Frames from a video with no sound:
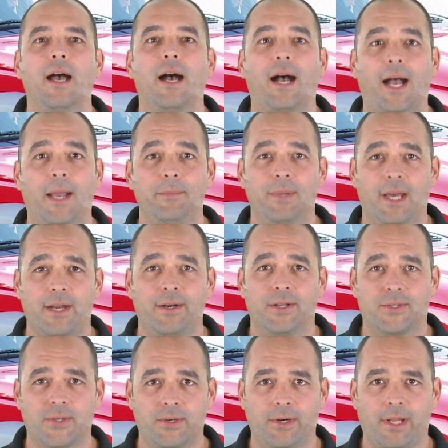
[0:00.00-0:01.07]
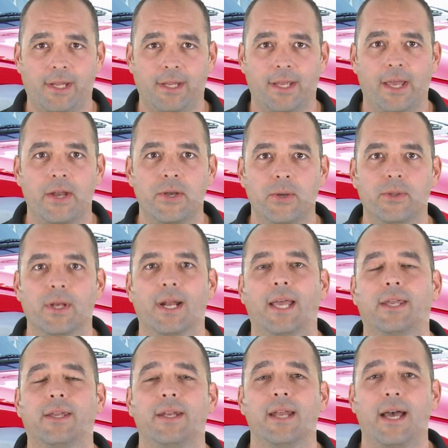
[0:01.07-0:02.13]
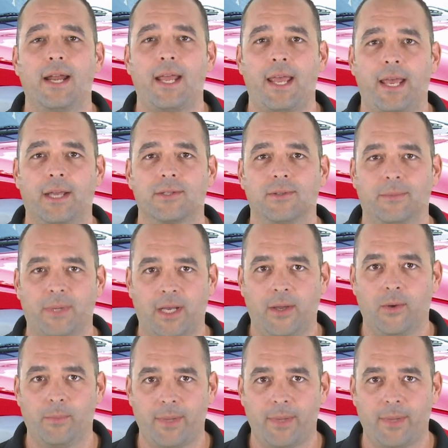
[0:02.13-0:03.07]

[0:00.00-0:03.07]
I'm not an attorney and knew that I could not act on my own